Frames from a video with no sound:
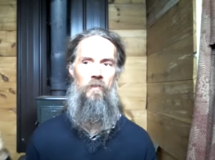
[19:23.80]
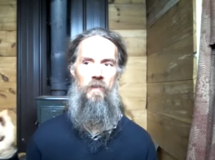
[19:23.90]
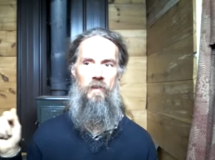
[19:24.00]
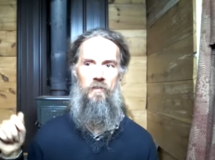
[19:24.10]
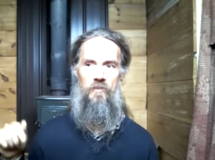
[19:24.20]

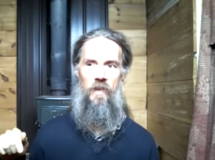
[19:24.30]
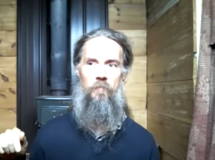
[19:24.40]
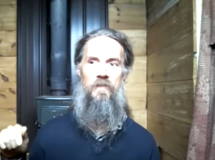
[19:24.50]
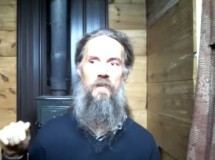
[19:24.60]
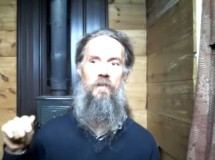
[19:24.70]
than
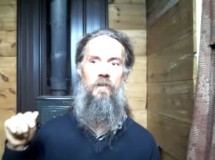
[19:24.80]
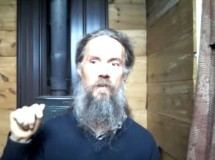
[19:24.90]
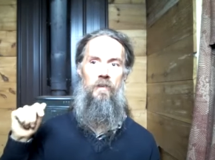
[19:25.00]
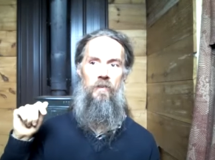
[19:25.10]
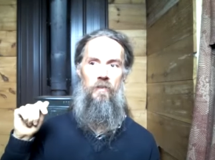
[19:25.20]
accepting
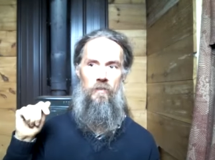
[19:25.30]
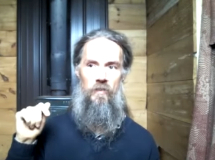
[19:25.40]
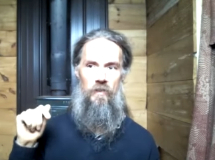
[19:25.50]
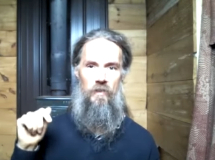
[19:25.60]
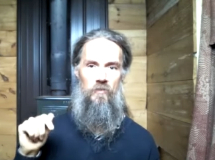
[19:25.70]

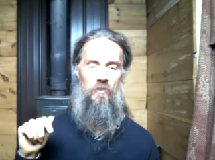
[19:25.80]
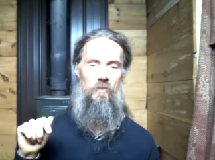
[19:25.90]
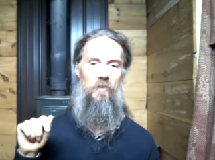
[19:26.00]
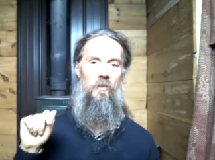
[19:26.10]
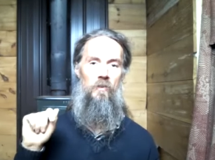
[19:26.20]
the
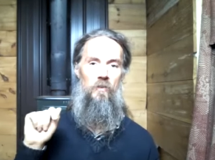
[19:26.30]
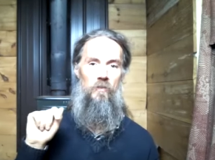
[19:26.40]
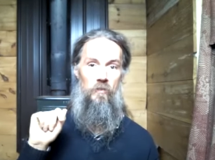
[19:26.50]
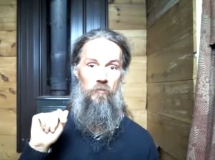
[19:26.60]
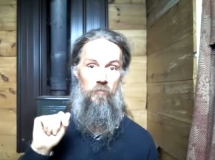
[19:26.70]

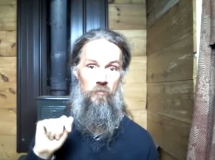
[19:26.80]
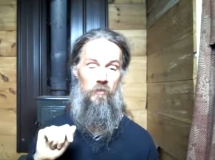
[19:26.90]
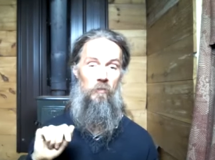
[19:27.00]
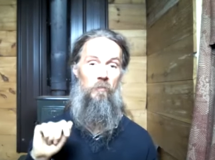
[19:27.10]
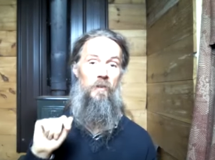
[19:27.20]
eternal
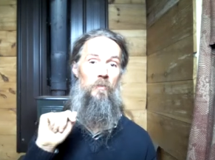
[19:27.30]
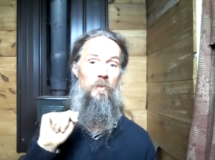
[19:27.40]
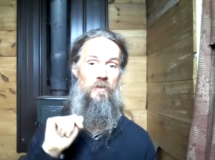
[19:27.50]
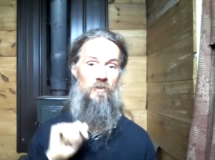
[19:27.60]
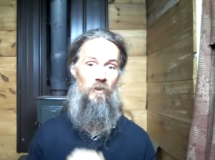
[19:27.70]
fulfillment
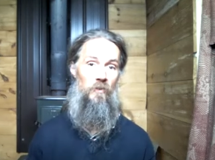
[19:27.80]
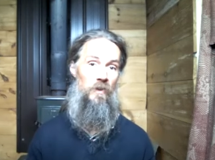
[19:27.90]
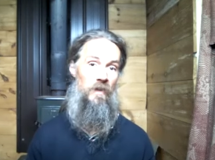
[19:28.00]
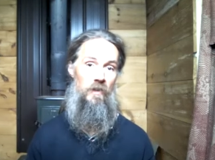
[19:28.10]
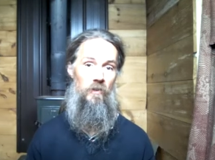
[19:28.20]
which is
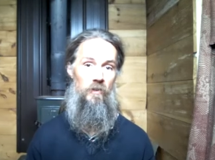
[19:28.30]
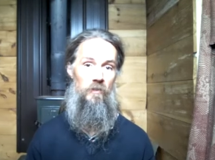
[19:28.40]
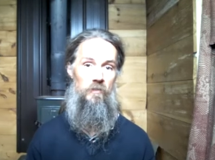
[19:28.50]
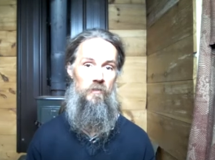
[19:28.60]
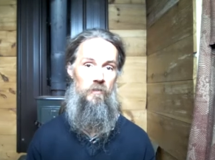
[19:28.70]
already
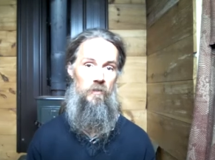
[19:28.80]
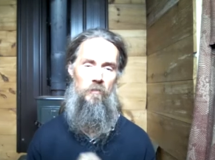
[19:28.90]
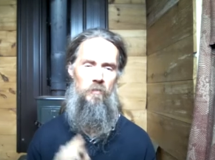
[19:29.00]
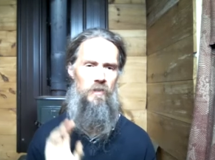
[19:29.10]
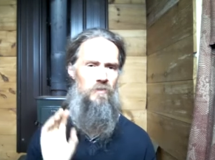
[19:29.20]
here
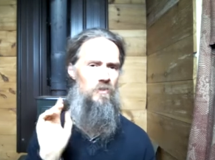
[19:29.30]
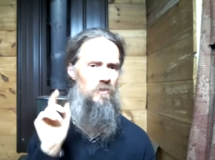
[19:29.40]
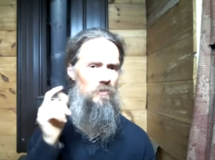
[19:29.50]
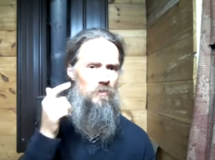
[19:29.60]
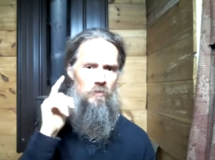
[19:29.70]
it's
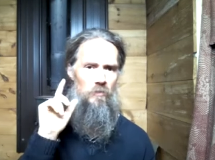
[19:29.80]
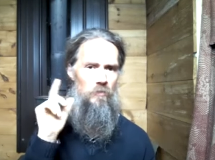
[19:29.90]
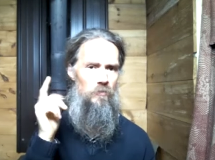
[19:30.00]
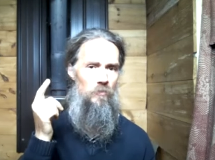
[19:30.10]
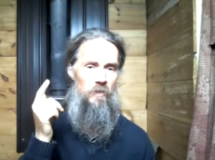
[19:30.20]
just a
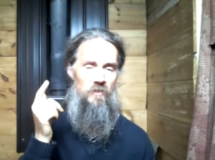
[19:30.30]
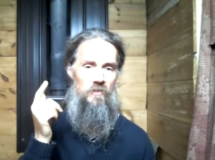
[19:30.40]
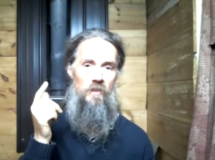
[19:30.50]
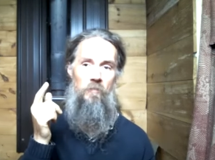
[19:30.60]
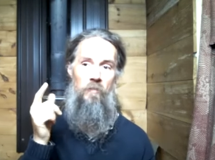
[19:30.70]
little
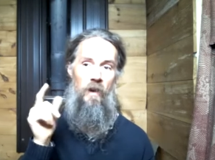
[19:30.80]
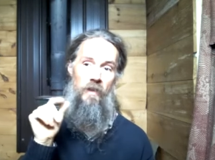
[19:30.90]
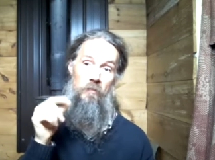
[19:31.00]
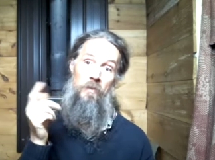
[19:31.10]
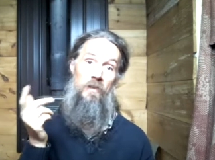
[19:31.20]
twist in the
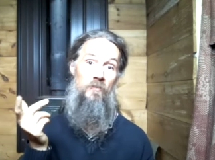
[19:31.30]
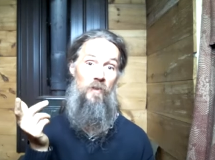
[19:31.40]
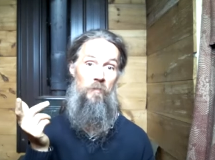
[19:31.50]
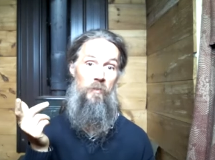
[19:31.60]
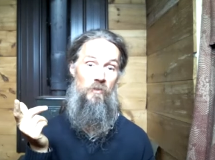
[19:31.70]
mind but it's
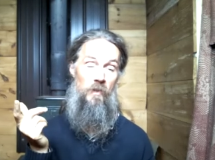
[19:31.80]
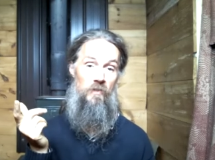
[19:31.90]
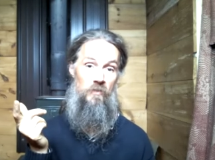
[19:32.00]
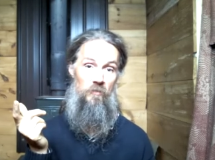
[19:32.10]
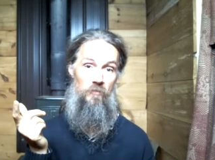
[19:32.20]
very
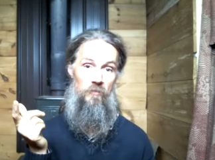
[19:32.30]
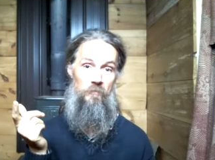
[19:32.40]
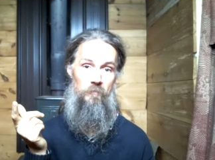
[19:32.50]
persuasive